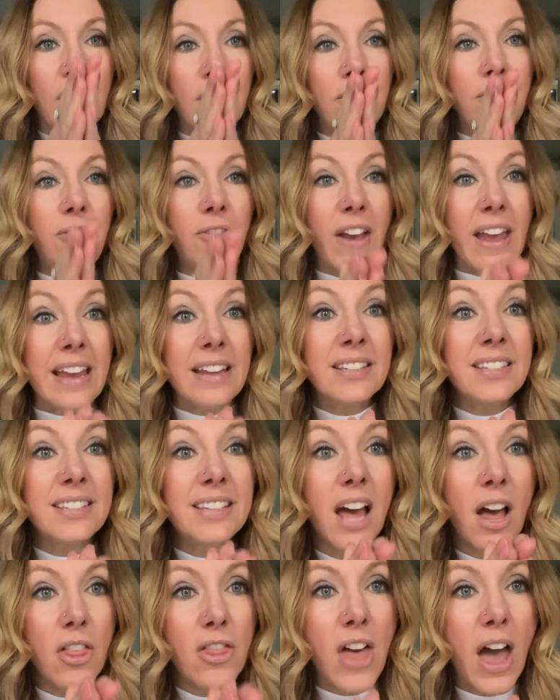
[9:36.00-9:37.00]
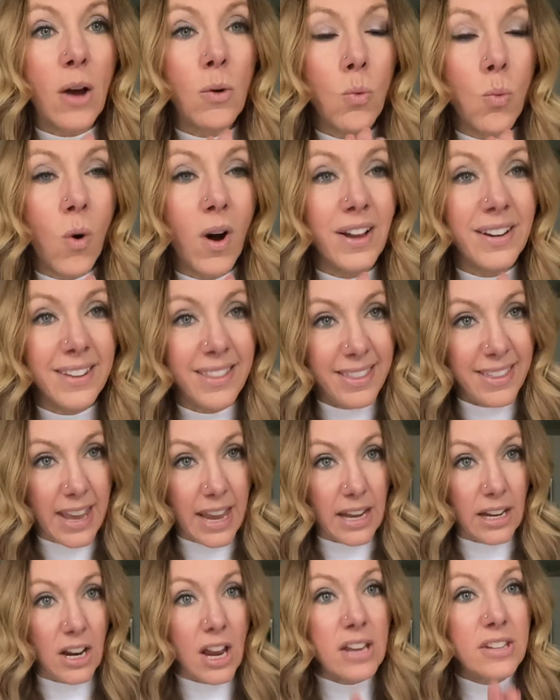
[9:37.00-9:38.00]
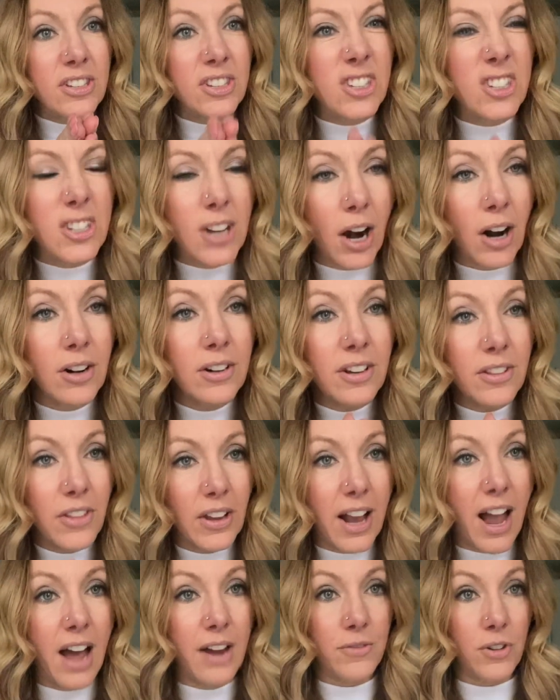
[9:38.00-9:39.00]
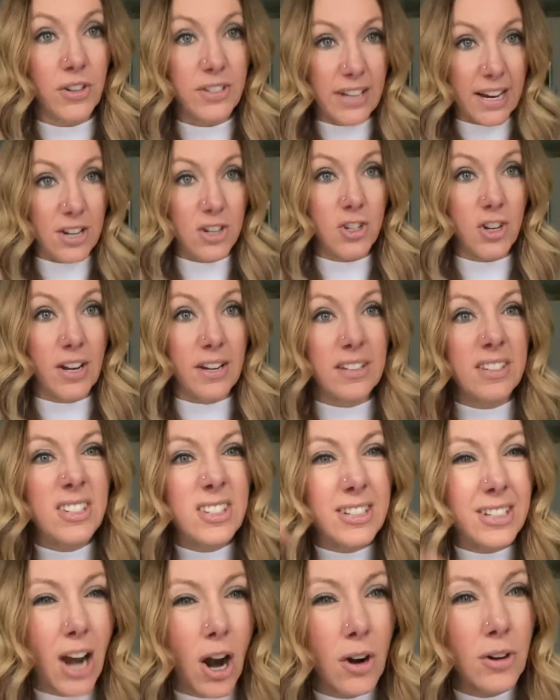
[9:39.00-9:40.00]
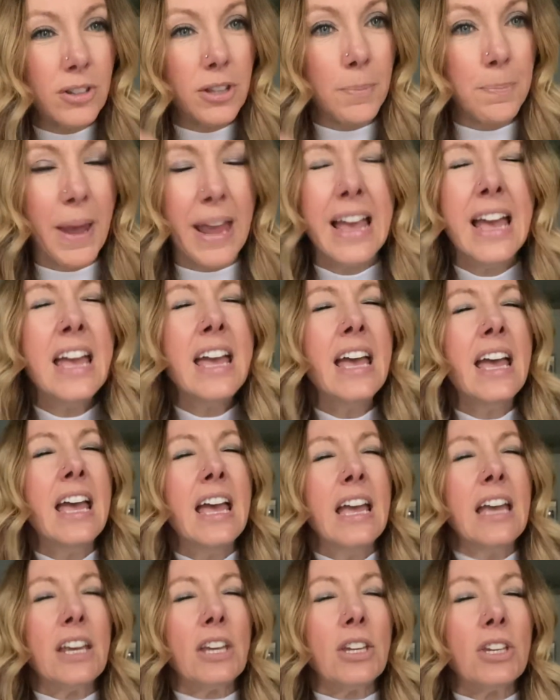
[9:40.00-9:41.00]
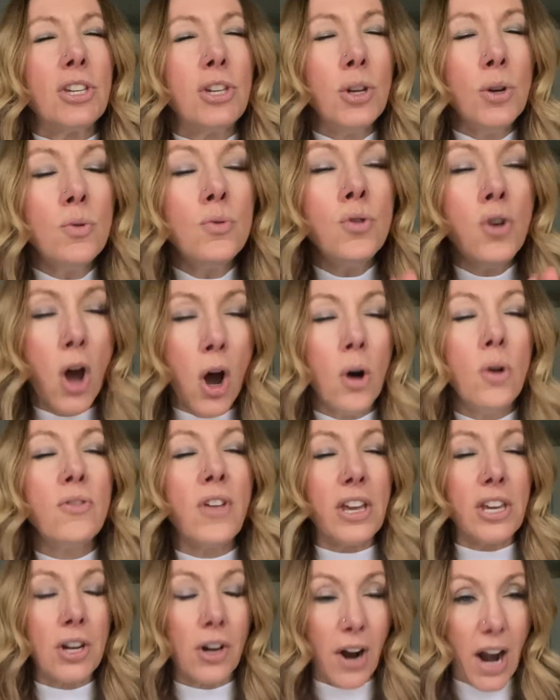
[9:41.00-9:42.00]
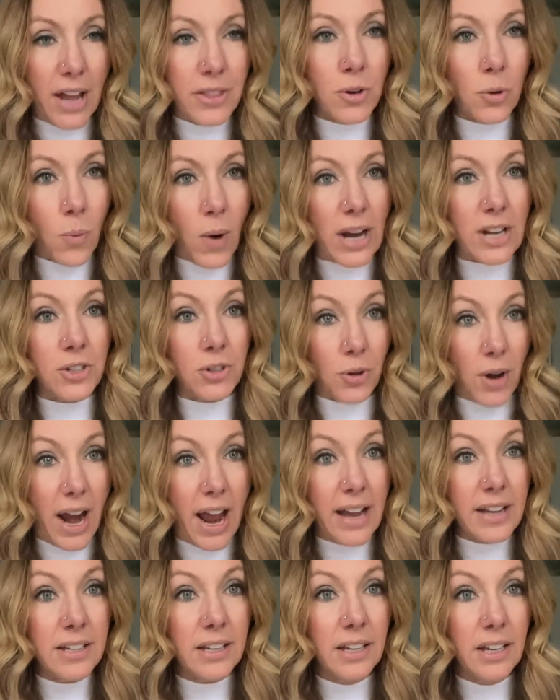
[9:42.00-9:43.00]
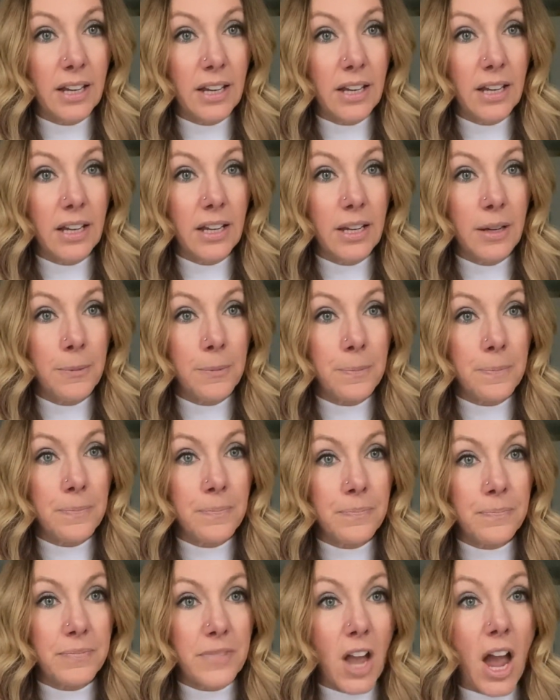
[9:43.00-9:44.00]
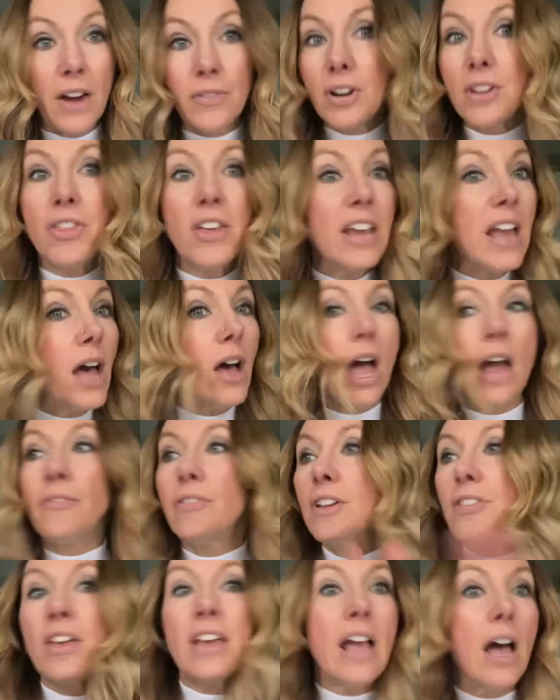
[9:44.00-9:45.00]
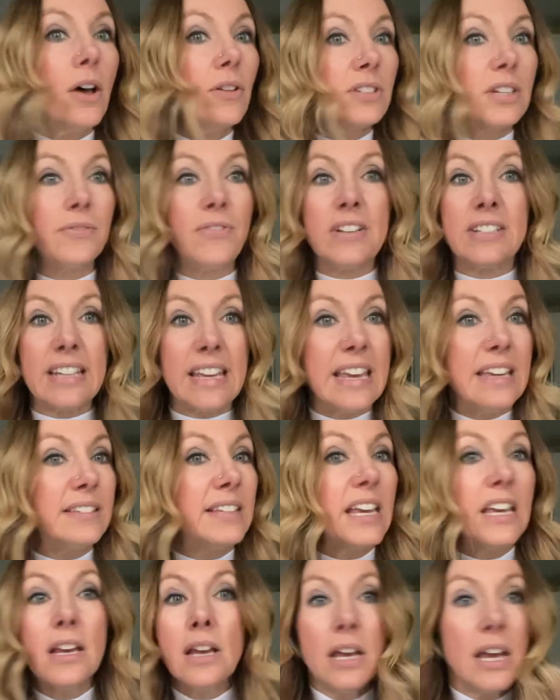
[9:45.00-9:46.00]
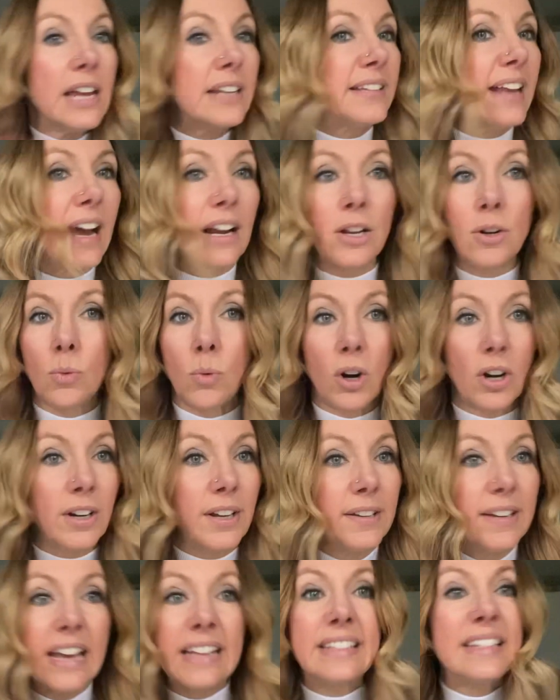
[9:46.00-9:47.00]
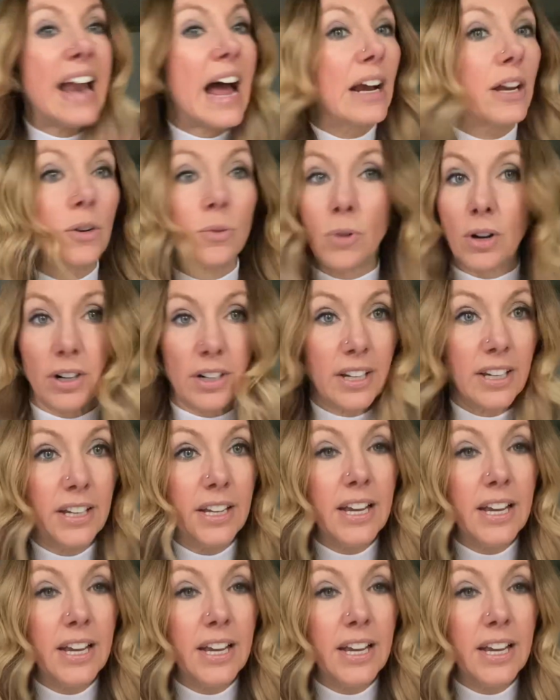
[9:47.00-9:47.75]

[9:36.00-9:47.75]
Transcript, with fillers: face that one thing. Start the conversation. Start the you know that you're on the right track. Everything else, everything else if it's easy, it's not going to work. It's not going to work.